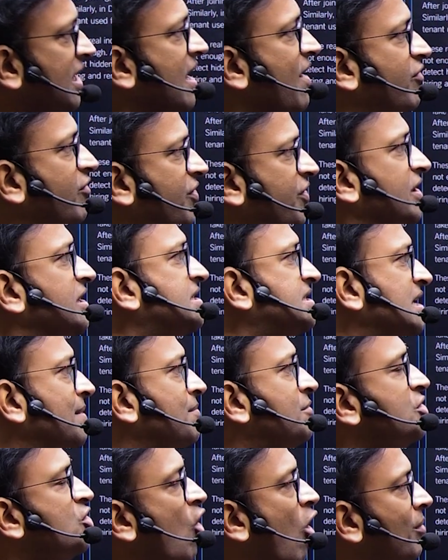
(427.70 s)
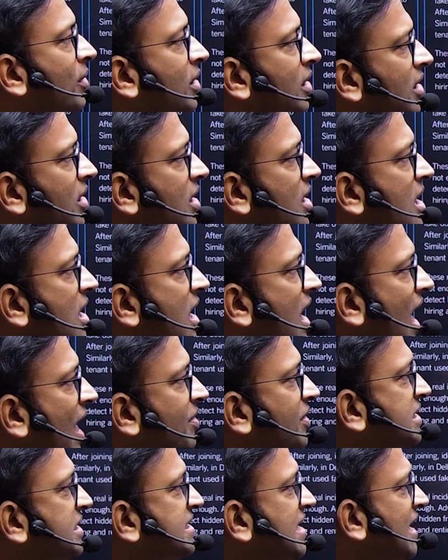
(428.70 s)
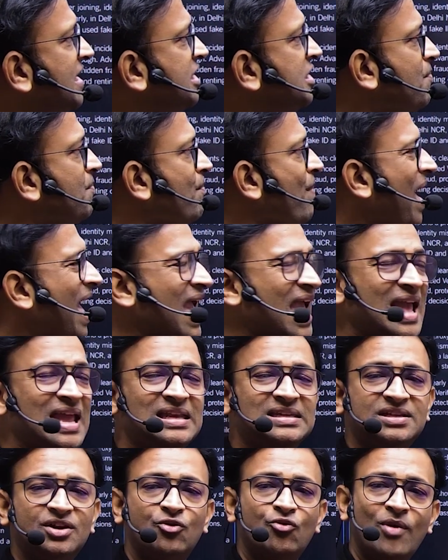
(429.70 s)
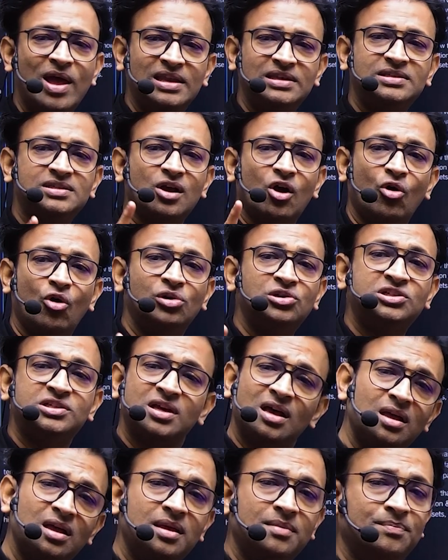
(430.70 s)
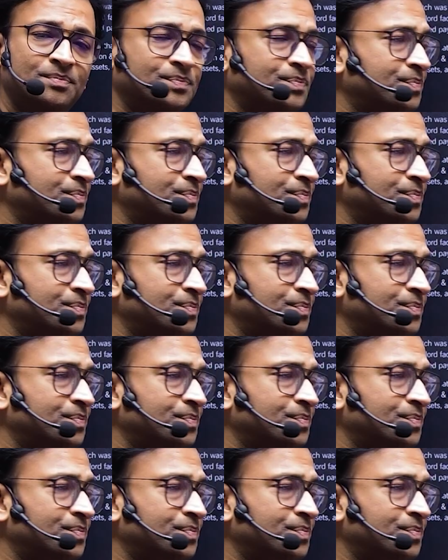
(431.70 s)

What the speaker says: everything seemed normal and the tenant paid rent on time.